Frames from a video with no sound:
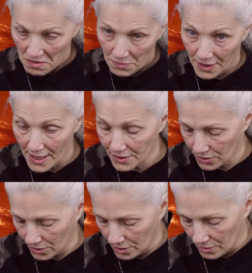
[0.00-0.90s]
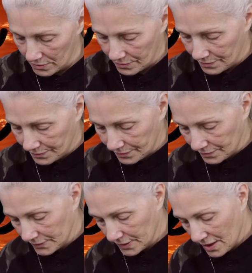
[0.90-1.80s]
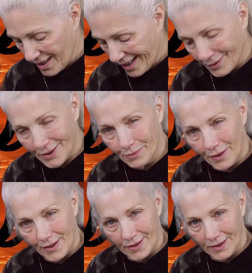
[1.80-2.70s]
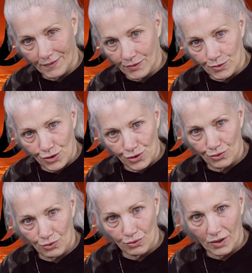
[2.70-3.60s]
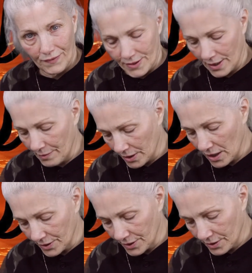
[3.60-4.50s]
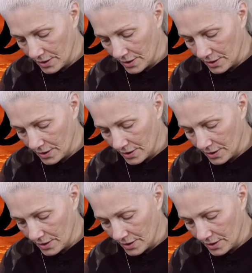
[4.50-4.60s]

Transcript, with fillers: Well, that's good. I wondered why they'd give you 2 of the same color,